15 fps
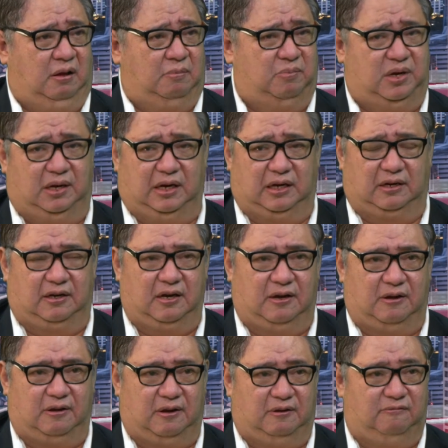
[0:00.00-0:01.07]
being
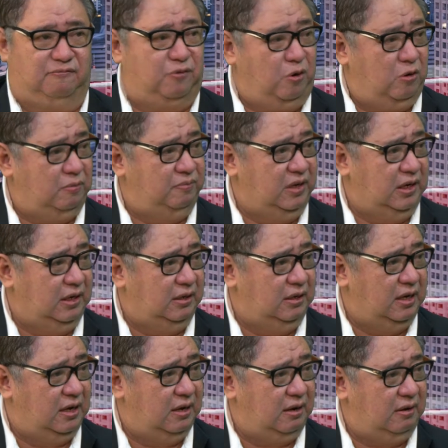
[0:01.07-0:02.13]
involved in
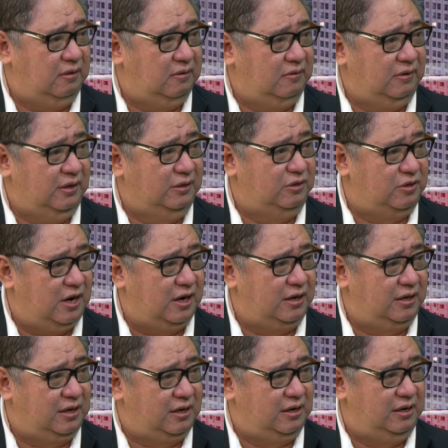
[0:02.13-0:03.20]
drug
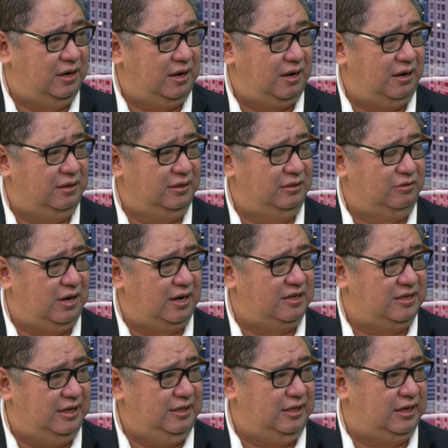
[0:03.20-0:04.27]

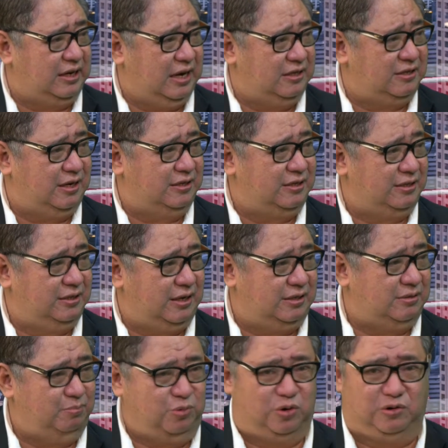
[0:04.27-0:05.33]
syndicates, as
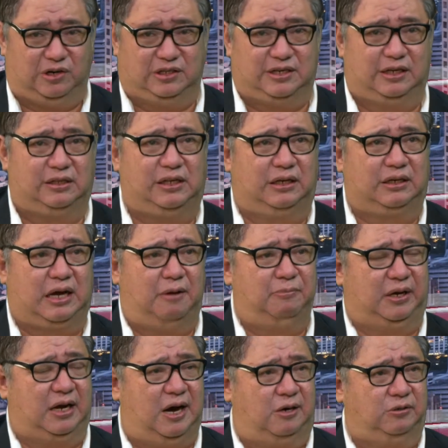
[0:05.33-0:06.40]
more recently
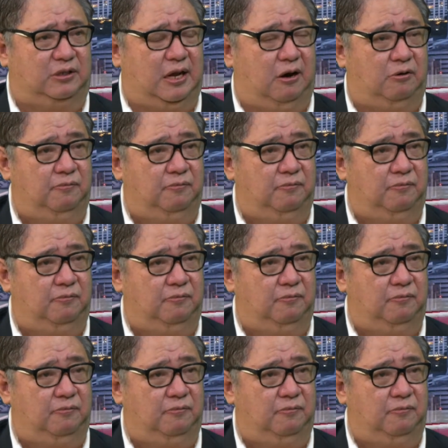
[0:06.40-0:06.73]
coming out now.